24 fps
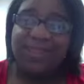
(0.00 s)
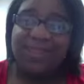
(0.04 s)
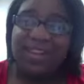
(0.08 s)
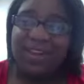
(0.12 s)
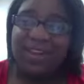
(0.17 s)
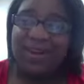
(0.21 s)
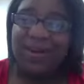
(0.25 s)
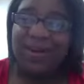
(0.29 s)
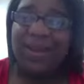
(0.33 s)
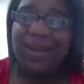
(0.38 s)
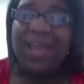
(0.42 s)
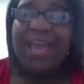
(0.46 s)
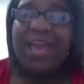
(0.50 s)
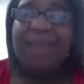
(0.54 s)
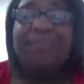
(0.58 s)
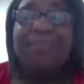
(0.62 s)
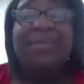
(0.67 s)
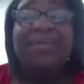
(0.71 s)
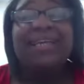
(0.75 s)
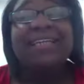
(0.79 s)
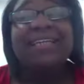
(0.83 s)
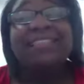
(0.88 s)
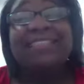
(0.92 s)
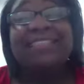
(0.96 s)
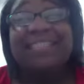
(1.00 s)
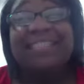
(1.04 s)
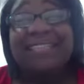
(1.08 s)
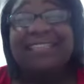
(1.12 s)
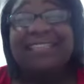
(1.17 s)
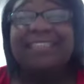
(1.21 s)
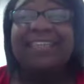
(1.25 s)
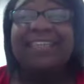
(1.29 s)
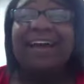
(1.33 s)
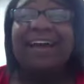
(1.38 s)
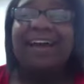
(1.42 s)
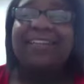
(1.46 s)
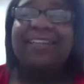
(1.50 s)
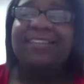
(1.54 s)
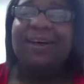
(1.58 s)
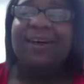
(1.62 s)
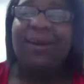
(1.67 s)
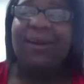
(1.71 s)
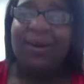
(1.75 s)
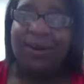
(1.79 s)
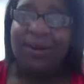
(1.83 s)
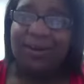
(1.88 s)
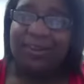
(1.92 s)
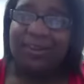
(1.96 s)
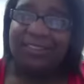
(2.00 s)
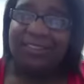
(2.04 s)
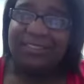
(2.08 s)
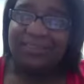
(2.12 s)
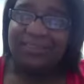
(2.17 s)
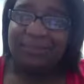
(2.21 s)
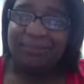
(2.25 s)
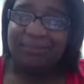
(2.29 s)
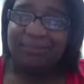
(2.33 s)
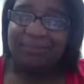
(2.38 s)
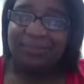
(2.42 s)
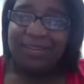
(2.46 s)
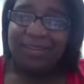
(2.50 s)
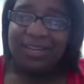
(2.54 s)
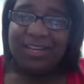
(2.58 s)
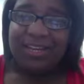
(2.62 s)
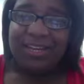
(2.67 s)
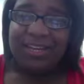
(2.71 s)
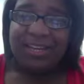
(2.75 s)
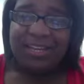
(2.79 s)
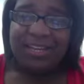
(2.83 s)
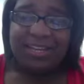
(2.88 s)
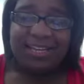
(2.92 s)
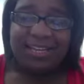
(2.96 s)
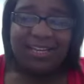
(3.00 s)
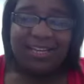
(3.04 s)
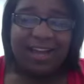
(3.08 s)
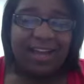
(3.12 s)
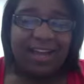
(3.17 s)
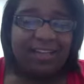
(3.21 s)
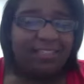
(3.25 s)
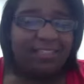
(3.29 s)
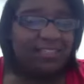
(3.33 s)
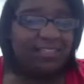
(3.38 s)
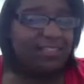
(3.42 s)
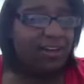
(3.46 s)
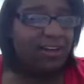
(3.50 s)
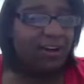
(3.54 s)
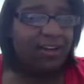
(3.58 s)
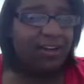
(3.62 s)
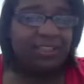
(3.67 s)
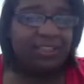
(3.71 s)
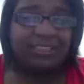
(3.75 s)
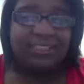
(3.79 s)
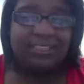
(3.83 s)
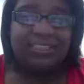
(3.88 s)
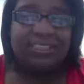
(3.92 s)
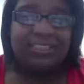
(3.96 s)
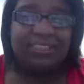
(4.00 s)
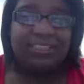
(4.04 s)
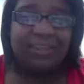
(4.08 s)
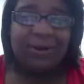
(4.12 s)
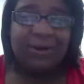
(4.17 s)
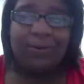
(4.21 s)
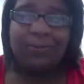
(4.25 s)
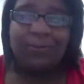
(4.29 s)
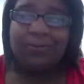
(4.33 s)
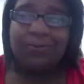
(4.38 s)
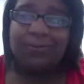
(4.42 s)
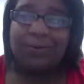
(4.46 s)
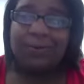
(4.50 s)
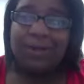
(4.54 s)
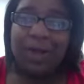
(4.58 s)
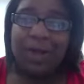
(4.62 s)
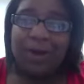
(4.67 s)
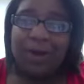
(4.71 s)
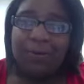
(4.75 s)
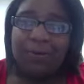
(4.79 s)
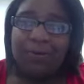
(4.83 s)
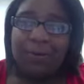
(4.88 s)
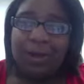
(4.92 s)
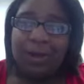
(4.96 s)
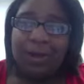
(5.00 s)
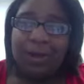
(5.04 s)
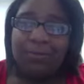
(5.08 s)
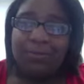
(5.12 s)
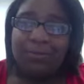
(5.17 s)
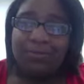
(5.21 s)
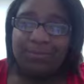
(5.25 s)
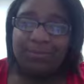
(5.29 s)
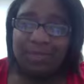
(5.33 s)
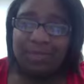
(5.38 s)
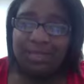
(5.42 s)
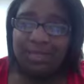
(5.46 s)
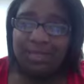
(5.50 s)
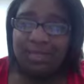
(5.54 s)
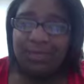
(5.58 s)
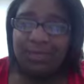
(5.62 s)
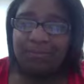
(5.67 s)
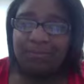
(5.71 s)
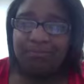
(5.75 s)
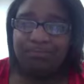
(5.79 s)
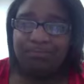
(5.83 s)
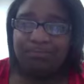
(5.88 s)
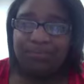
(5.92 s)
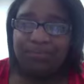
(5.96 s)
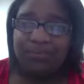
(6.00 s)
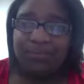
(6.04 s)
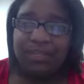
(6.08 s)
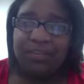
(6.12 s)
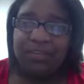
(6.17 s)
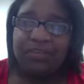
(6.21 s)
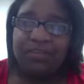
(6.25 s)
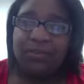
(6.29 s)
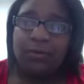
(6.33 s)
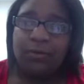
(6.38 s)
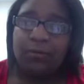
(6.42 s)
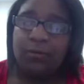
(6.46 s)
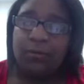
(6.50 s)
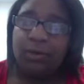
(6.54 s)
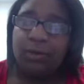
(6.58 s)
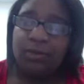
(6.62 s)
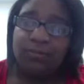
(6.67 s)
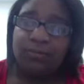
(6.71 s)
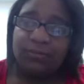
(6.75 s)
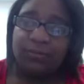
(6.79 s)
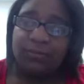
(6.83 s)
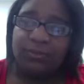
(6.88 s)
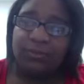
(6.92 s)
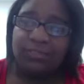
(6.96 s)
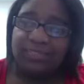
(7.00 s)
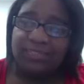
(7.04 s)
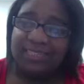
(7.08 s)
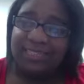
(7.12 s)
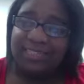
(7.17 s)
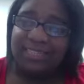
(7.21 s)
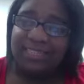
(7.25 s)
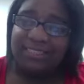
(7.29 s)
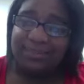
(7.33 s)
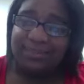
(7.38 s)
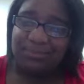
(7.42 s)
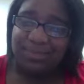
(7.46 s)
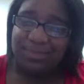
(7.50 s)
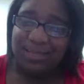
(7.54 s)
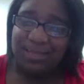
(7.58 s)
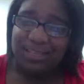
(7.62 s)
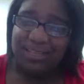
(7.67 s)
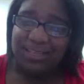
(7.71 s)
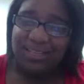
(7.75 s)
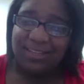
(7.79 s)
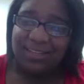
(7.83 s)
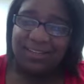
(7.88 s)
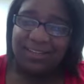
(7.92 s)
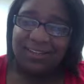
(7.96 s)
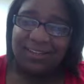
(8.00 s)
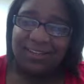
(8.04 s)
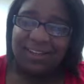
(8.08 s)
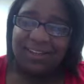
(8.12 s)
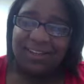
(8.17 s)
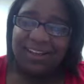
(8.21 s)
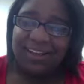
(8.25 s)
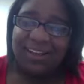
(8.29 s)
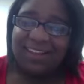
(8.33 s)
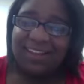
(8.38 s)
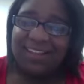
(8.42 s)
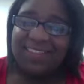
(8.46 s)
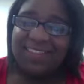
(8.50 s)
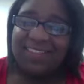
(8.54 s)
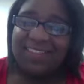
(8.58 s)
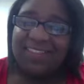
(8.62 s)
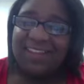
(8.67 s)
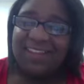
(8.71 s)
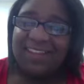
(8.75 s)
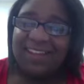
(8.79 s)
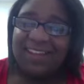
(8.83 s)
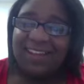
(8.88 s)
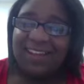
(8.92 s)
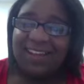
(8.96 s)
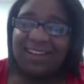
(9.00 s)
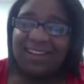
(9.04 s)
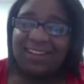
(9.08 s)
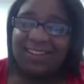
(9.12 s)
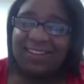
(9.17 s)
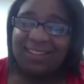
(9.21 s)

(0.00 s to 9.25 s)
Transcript: they are because these guys are awesome and I honestly don't know where I would be if it weren't for TSB they